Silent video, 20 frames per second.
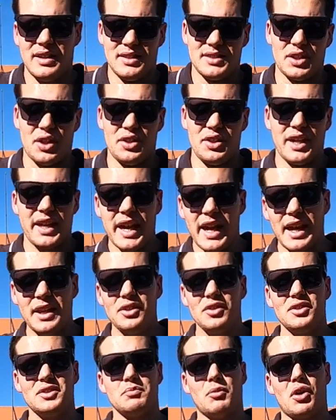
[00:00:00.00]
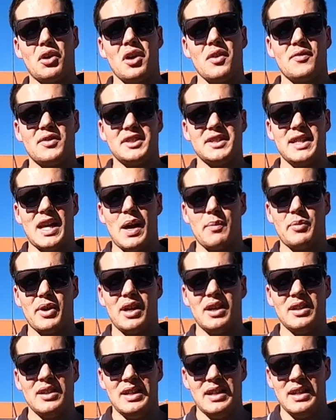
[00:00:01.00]
So you can use mono for
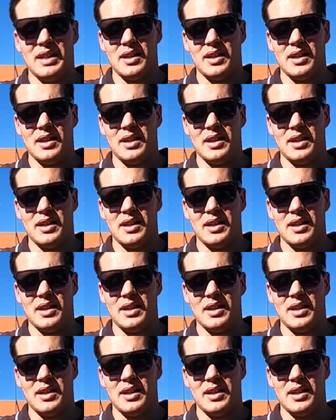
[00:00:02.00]
snapper.